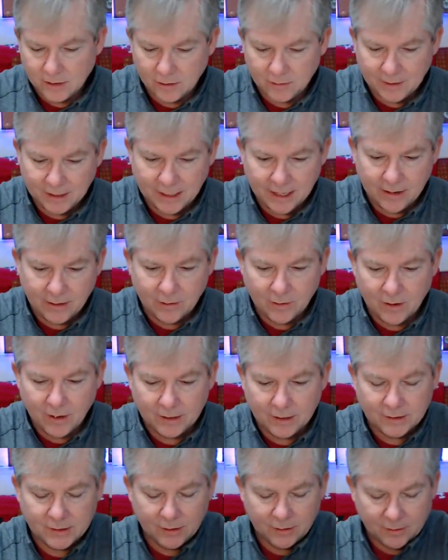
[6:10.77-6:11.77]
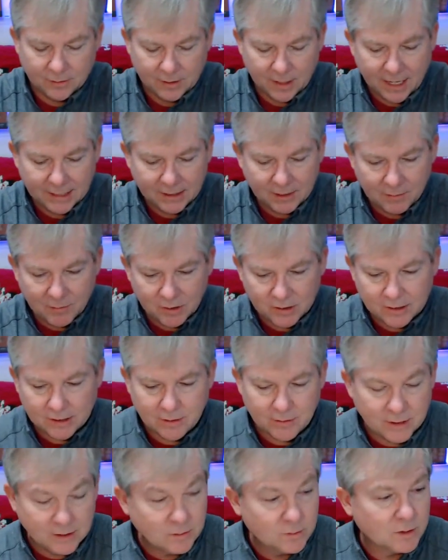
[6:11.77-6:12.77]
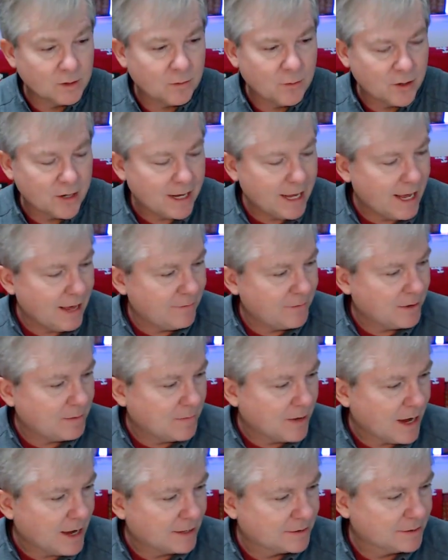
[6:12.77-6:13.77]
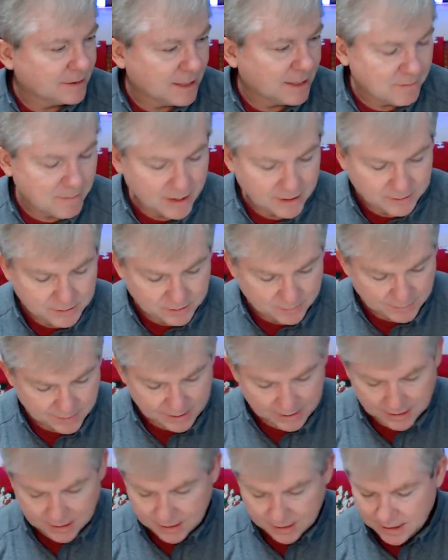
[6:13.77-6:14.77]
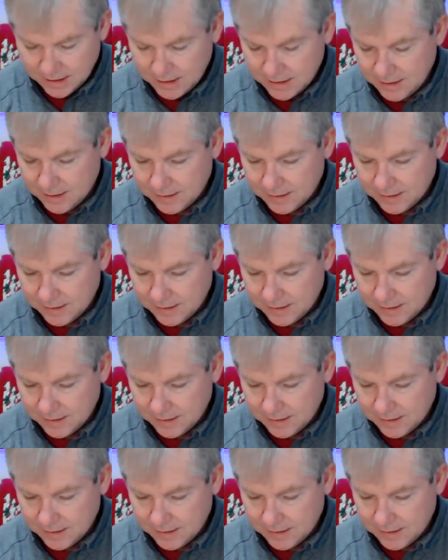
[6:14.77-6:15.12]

a little bit later on. So lots of books there. This was a pretty heavy box that he mailed to me.